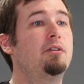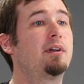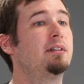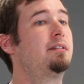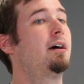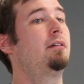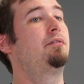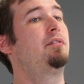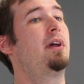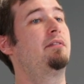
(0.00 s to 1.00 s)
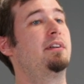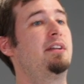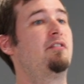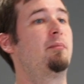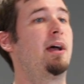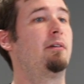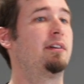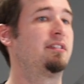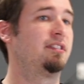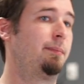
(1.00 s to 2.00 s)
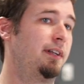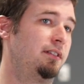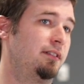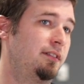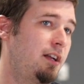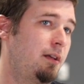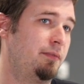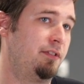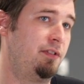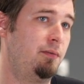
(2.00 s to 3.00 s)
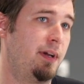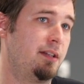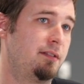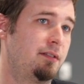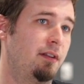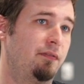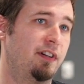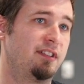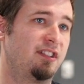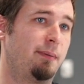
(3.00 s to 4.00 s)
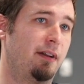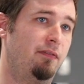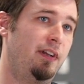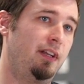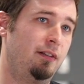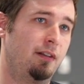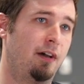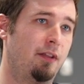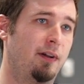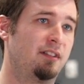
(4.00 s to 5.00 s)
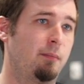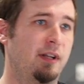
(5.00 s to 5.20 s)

You can tell if you have a Nivomat rear suspension setup in two ways. The first is by VIN, although as I